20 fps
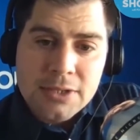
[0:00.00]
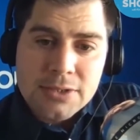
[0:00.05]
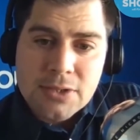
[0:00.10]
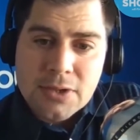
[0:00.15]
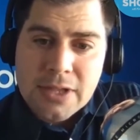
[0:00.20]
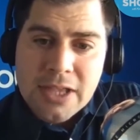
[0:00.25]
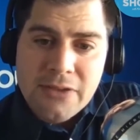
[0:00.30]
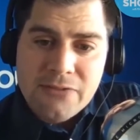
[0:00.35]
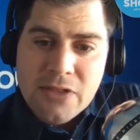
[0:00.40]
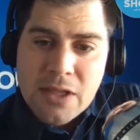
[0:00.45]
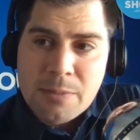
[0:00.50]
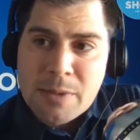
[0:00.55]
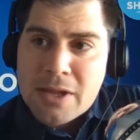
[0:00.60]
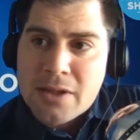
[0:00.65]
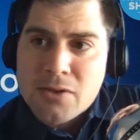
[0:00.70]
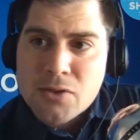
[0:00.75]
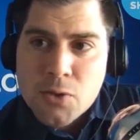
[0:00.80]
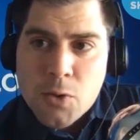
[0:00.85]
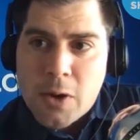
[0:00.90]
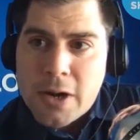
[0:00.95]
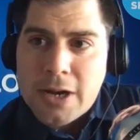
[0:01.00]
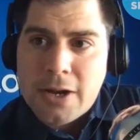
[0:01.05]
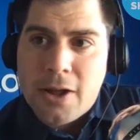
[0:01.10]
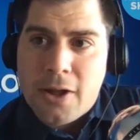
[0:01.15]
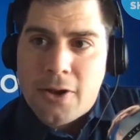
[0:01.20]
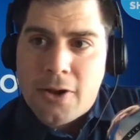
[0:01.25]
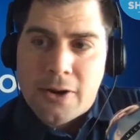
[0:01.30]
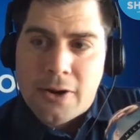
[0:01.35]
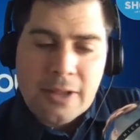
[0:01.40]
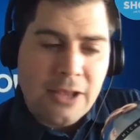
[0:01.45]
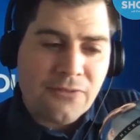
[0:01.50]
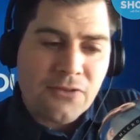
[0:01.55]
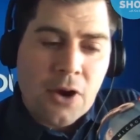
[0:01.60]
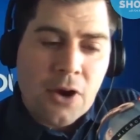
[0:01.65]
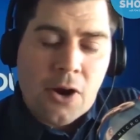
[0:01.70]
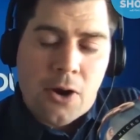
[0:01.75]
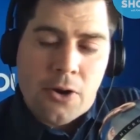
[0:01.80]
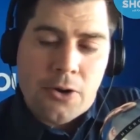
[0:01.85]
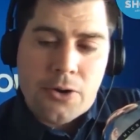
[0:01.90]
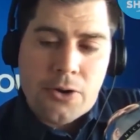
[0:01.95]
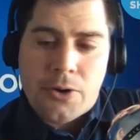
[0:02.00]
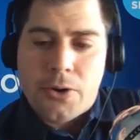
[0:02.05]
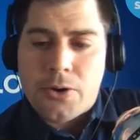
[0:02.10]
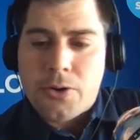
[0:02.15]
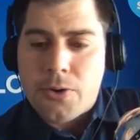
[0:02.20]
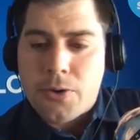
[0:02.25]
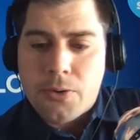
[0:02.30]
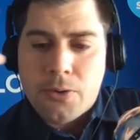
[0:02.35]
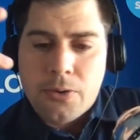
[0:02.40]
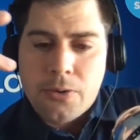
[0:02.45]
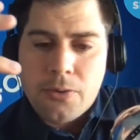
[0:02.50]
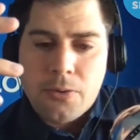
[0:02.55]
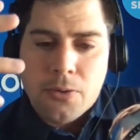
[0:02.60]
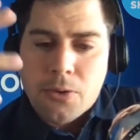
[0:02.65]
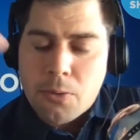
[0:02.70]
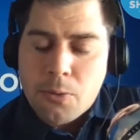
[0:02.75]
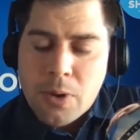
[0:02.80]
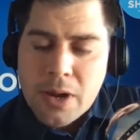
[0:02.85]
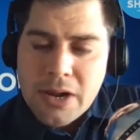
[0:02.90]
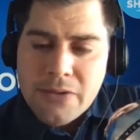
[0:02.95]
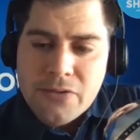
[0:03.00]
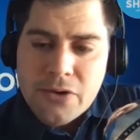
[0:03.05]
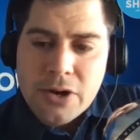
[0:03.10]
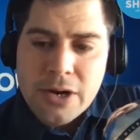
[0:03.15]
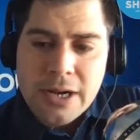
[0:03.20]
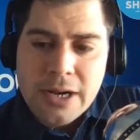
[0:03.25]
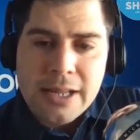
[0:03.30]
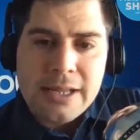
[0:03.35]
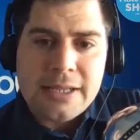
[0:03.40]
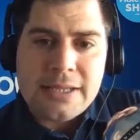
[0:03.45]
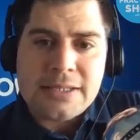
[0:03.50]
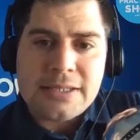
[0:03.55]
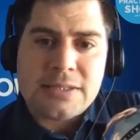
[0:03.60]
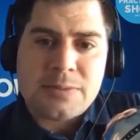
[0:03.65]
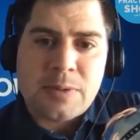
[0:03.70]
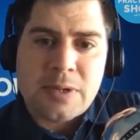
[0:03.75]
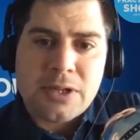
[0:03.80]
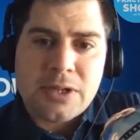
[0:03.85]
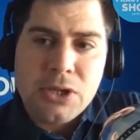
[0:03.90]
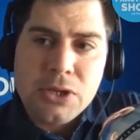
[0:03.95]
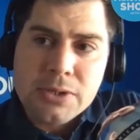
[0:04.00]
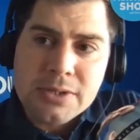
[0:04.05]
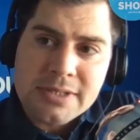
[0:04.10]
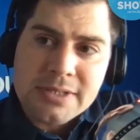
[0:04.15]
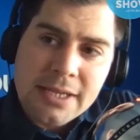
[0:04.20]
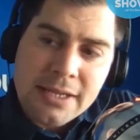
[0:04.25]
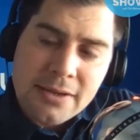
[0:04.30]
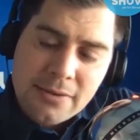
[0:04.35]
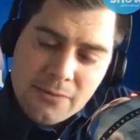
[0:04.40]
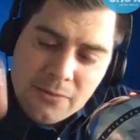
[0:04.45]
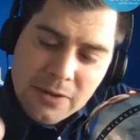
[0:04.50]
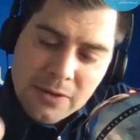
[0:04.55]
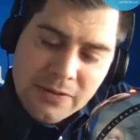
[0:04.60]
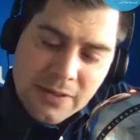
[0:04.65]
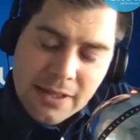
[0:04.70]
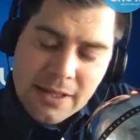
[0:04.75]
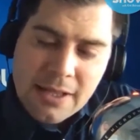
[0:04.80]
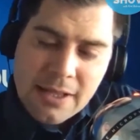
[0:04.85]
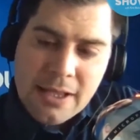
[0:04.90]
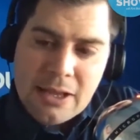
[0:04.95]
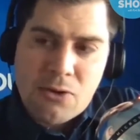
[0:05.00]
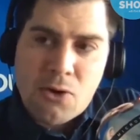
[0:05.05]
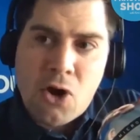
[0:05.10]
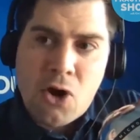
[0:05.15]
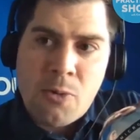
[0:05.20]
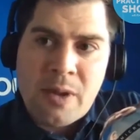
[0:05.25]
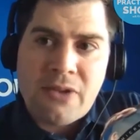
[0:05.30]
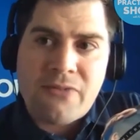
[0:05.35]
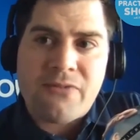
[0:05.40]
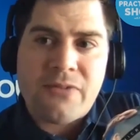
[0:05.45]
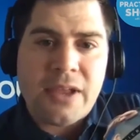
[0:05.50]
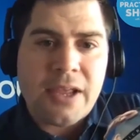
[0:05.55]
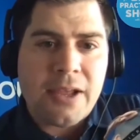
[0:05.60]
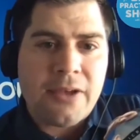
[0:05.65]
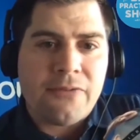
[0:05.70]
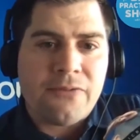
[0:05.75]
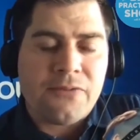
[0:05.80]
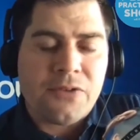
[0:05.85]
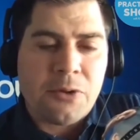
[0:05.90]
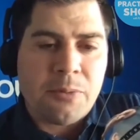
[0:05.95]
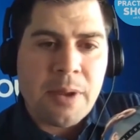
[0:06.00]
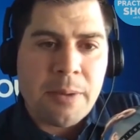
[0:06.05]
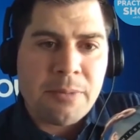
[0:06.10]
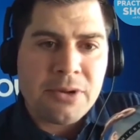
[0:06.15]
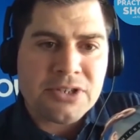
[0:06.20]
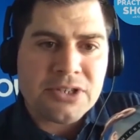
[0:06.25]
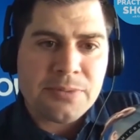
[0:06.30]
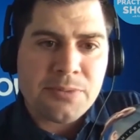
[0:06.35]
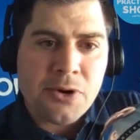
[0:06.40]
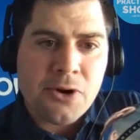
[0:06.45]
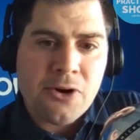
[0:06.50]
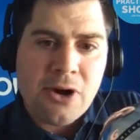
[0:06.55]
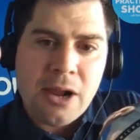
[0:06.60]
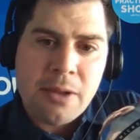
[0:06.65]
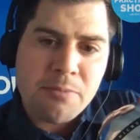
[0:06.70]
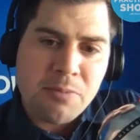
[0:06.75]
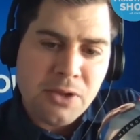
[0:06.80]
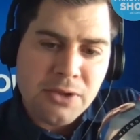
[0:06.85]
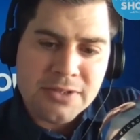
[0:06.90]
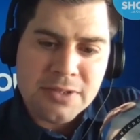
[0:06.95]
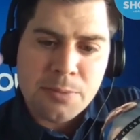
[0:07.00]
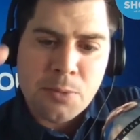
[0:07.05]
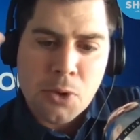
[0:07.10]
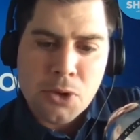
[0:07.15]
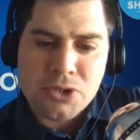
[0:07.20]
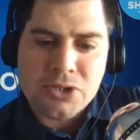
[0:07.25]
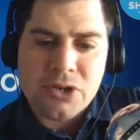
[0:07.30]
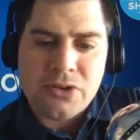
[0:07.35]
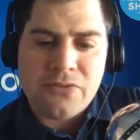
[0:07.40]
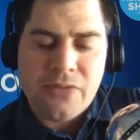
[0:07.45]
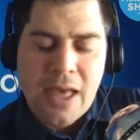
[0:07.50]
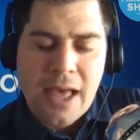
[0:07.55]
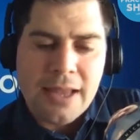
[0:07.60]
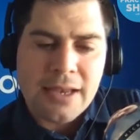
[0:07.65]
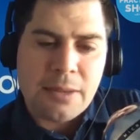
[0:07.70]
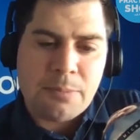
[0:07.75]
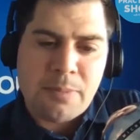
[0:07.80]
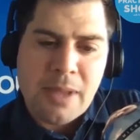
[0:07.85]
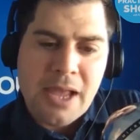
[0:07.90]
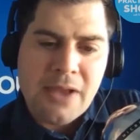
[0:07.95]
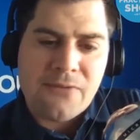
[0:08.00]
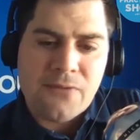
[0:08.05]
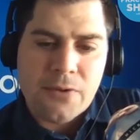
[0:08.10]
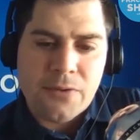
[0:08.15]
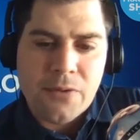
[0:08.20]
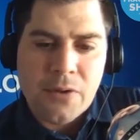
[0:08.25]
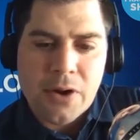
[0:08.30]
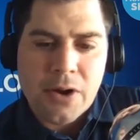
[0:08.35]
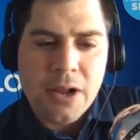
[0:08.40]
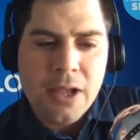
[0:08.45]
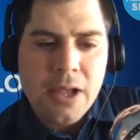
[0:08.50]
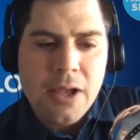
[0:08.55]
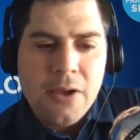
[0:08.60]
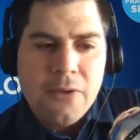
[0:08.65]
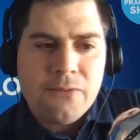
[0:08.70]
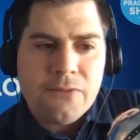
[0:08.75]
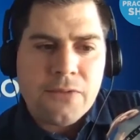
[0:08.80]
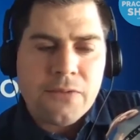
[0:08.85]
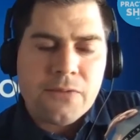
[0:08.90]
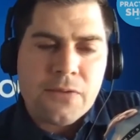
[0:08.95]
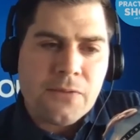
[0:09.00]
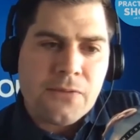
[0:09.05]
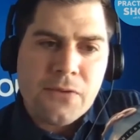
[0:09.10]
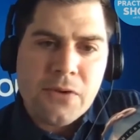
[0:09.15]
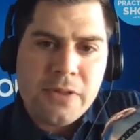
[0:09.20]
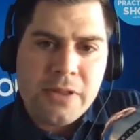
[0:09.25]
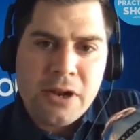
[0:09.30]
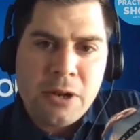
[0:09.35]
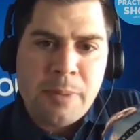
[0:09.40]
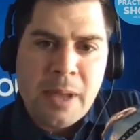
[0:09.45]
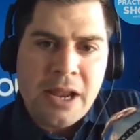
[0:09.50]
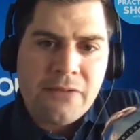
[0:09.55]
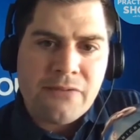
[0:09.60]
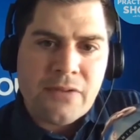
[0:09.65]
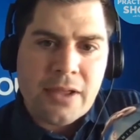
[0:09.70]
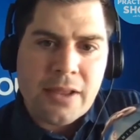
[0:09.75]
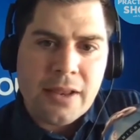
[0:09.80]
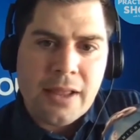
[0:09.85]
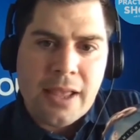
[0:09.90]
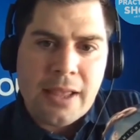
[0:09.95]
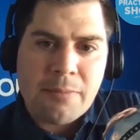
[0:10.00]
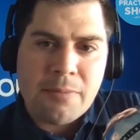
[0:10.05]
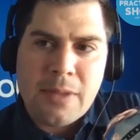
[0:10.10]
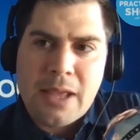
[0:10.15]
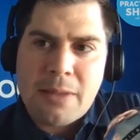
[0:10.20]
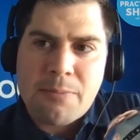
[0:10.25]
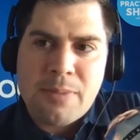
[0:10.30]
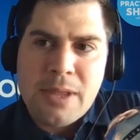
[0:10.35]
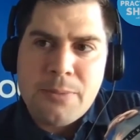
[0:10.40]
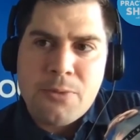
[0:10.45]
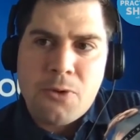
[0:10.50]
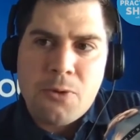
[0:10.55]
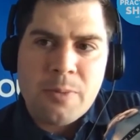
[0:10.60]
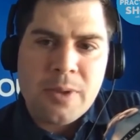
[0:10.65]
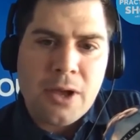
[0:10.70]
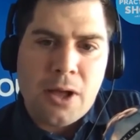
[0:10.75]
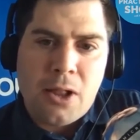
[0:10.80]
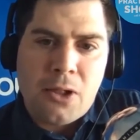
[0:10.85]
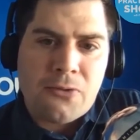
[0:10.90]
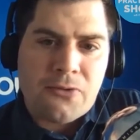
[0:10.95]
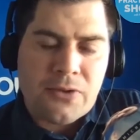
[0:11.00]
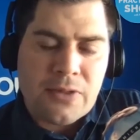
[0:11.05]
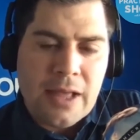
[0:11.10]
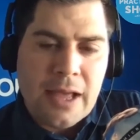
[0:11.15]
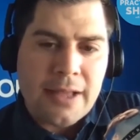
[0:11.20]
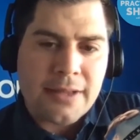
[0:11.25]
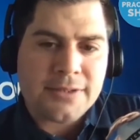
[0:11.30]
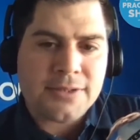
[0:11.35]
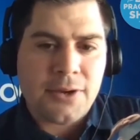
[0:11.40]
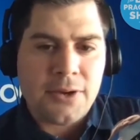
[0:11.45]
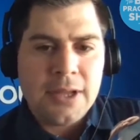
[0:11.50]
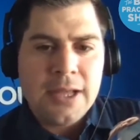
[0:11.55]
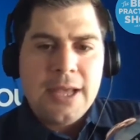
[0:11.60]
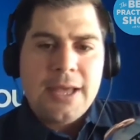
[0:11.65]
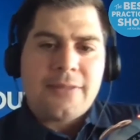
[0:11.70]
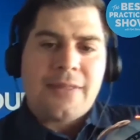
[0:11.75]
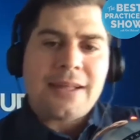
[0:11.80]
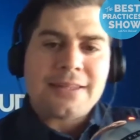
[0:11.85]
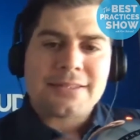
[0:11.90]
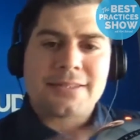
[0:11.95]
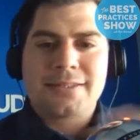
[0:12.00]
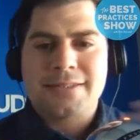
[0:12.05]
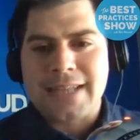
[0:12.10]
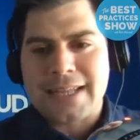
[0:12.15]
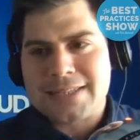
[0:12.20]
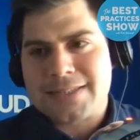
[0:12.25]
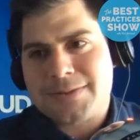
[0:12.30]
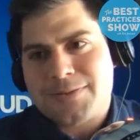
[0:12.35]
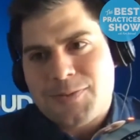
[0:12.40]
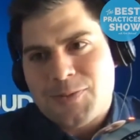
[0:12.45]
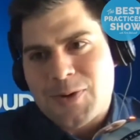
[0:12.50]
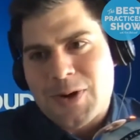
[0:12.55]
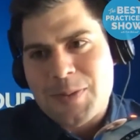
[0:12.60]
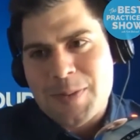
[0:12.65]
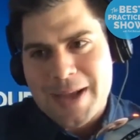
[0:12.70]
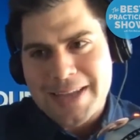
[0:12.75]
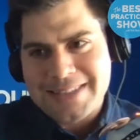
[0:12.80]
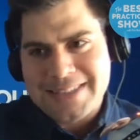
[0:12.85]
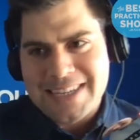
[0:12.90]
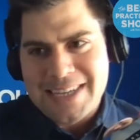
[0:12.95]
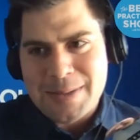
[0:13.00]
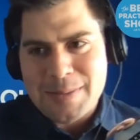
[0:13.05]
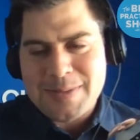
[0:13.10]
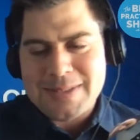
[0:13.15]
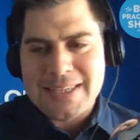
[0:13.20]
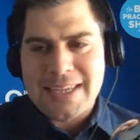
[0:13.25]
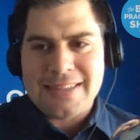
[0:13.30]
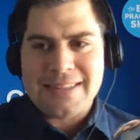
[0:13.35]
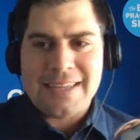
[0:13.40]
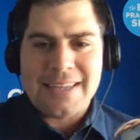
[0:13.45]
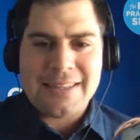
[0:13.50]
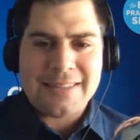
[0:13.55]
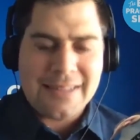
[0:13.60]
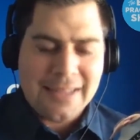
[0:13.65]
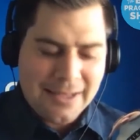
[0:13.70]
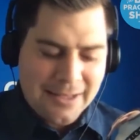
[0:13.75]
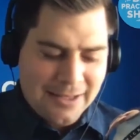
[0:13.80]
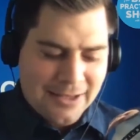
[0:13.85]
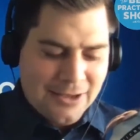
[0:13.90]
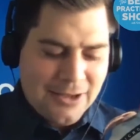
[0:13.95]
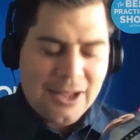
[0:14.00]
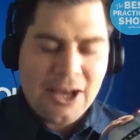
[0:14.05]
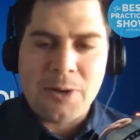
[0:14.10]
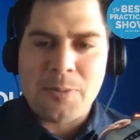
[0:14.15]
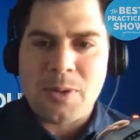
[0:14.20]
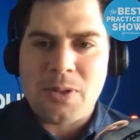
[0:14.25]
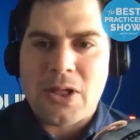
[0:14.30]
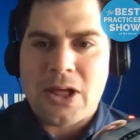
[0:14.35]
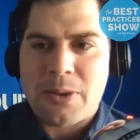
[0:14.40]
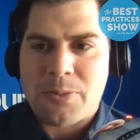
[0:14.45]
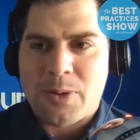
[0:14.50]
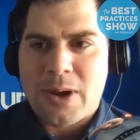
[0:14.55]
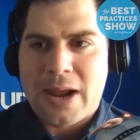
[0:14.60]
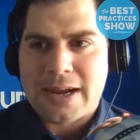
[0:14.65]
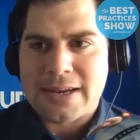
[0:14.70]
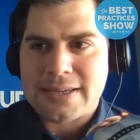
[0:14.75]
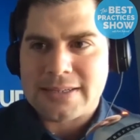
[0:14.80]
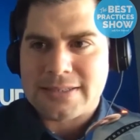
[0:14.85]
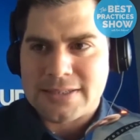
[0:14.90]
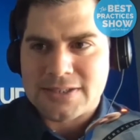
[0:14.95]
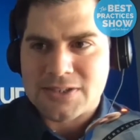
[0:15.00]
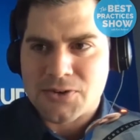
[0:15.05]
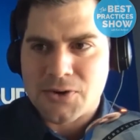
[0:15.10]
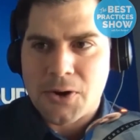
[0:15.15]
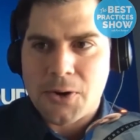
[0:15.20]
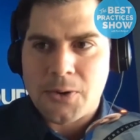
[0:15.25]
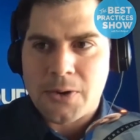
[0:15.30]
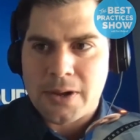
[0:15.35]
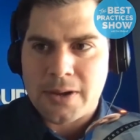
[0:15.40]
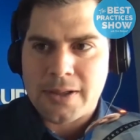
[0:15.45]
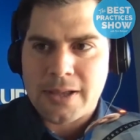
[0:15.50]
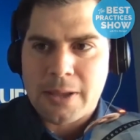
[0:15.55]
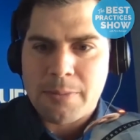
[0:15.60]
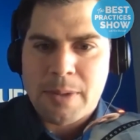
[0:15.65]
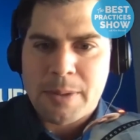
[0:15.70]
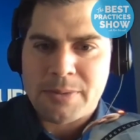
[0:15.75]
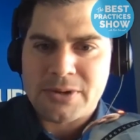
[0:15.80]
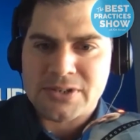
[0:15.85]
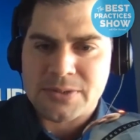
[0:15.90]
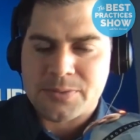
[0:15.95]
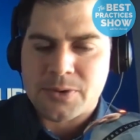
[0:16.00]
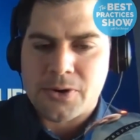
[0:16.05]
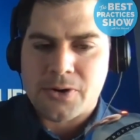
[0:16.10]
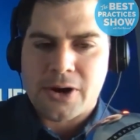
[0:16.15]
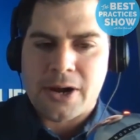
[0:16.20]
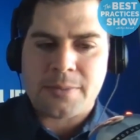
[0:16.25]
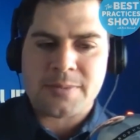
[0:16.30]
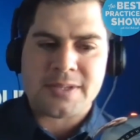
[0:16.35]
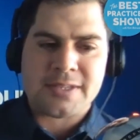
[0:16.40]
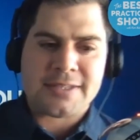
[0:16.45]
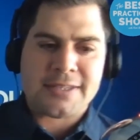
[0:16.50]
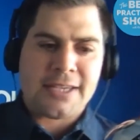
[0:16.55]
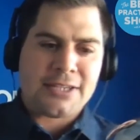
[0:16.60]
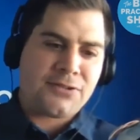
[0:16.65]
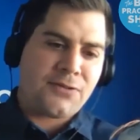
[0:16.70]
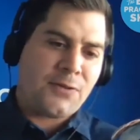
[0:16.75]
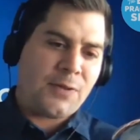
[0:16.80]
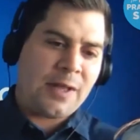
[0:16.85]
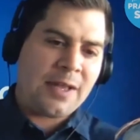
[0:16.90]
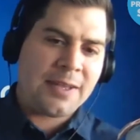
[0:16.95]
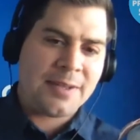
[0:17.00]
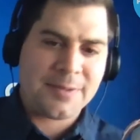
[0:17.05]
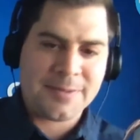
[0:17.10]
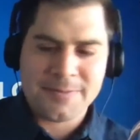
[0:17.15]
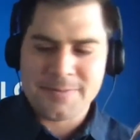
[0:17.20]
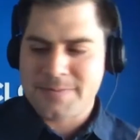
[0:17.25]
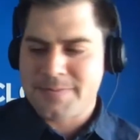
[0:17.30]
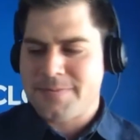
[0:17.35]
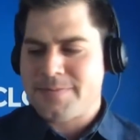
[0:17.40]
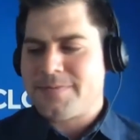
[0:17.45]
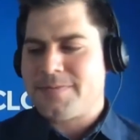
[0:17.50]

So give them a $20 gift card or, or, or whatever it is, but use it with the enrollment fee of your membership program. Use a portion of that to pay for their for, for a little benefit and, and people will be all over that. So that's that's one of my tips I think that could help a lot of practices grow a, a membership program successfully.